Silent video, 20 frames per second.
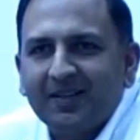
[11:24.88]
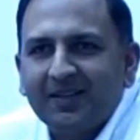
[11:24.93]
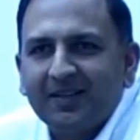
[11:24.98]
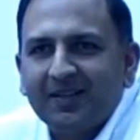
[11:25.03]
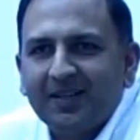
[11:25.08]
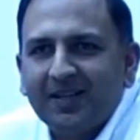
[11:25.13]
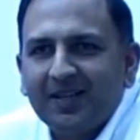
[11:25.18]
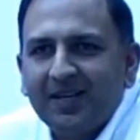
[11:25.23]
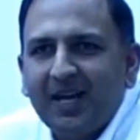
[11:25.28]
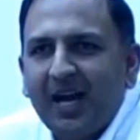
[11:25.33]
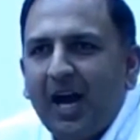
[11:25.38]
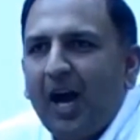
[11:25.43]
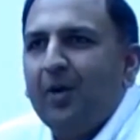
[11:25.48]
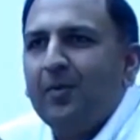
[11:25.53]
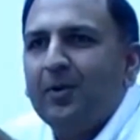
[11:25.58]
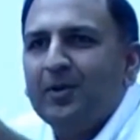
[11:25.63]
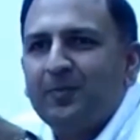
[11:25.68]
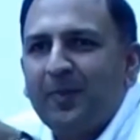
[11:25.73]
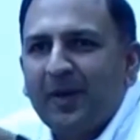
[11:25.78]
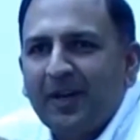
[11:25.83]
right?
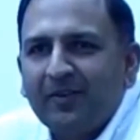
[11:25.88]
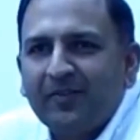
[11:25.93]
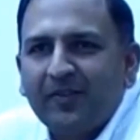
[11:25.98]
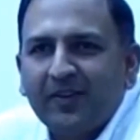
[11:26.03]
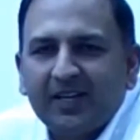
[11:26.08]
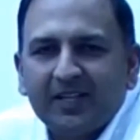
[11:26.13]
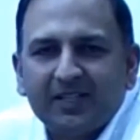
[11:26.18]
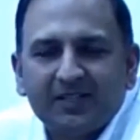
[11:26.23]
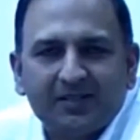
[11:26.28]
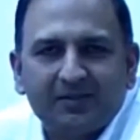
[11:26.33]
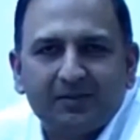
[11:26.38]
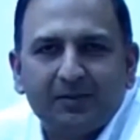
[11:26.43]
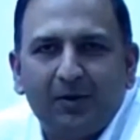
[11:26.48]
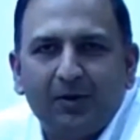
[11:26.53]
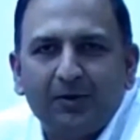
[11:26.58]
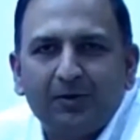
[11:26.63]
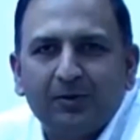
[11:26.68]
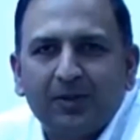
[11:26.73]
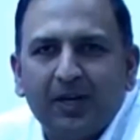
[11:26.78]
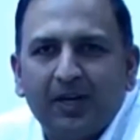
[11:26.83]
How much benefit has
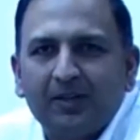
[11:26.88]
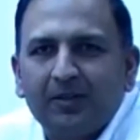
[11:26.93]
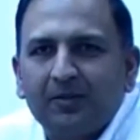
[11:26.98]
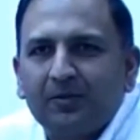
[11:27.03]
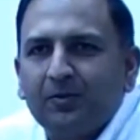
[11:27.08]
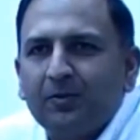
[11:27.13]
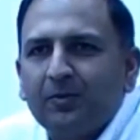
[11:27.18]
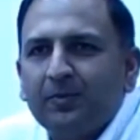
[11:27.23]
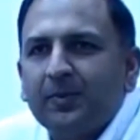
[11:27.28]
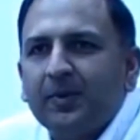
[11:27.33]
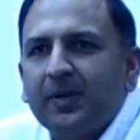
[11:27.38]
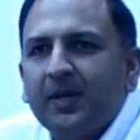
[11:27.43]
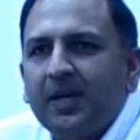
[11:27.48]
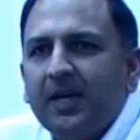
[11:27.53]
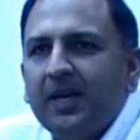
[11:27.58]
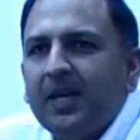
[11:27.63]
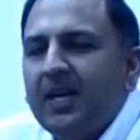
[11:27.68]
gone to the other group.